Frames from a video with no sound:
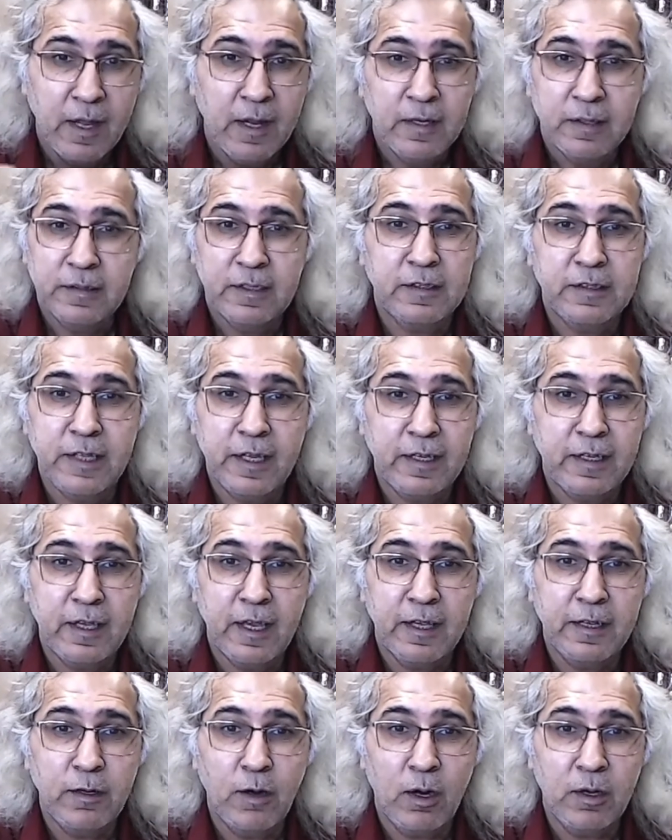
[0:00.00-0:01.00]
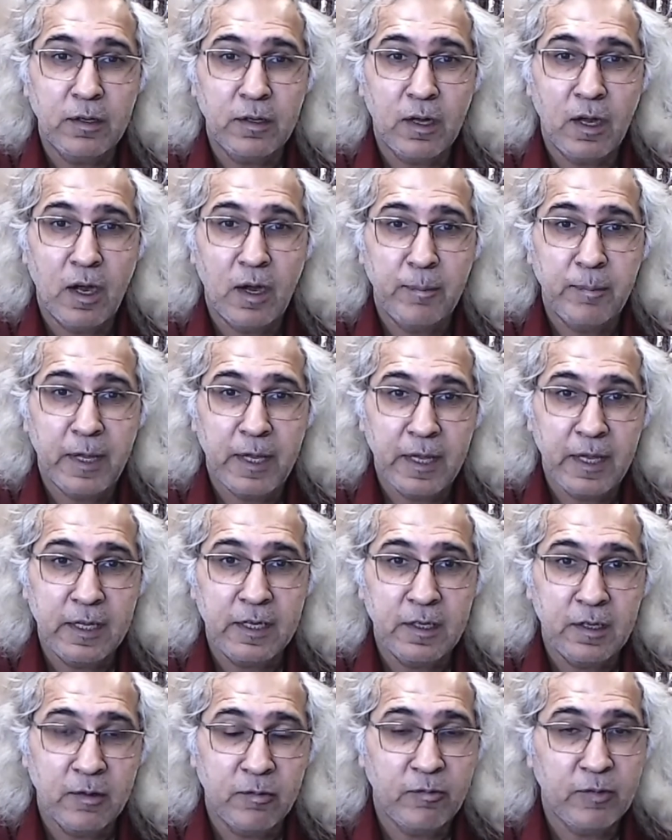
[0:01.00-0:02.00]
that they cannot come
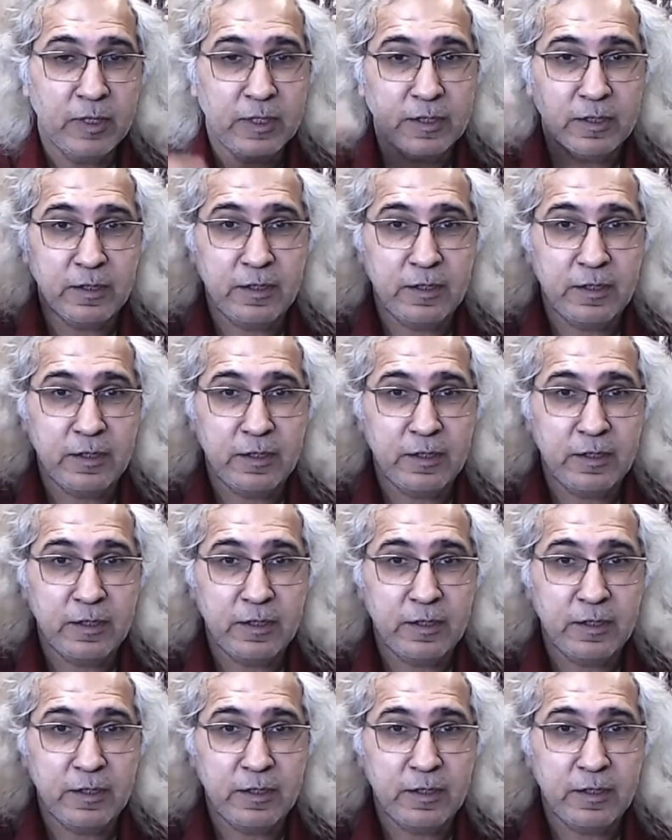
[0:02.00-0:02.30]
in with